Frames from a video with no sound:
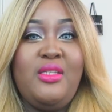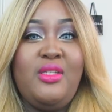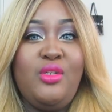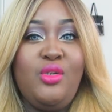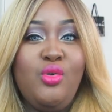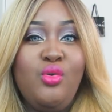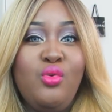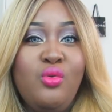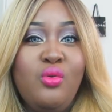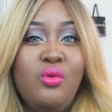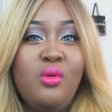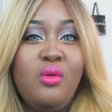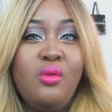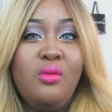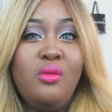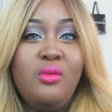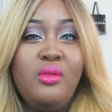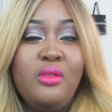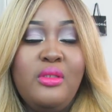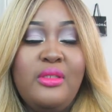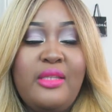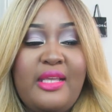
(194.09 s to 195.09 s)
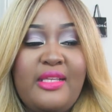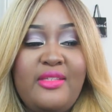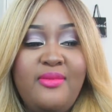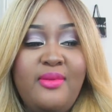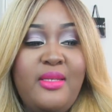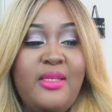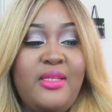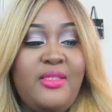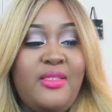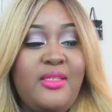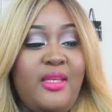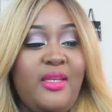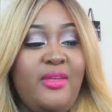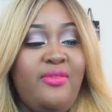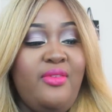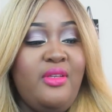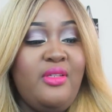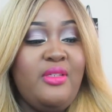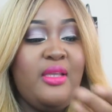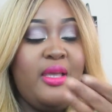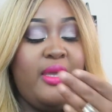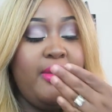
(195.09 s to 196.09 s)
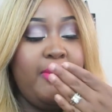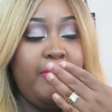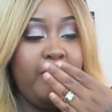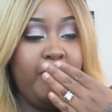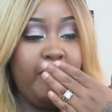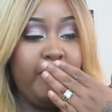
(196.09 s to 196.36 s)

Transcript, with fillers: to cool. That's what he said it feels like.